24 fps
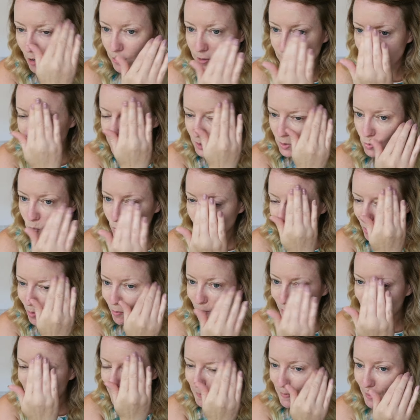artists will
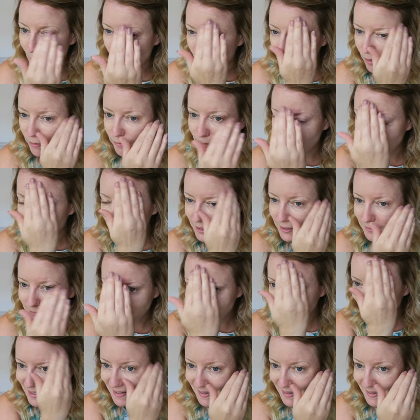probably be horrified,